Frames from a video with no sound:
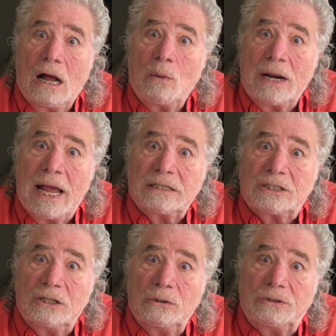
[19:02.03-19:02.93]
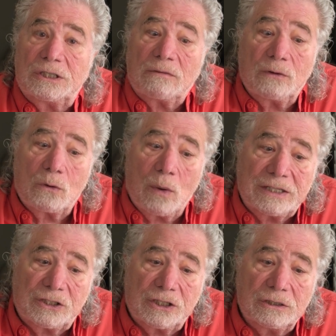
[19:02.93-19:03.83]
I want to ask you several
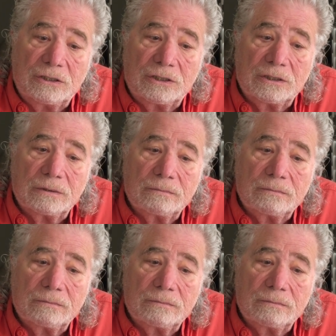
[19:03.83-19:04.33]
questions.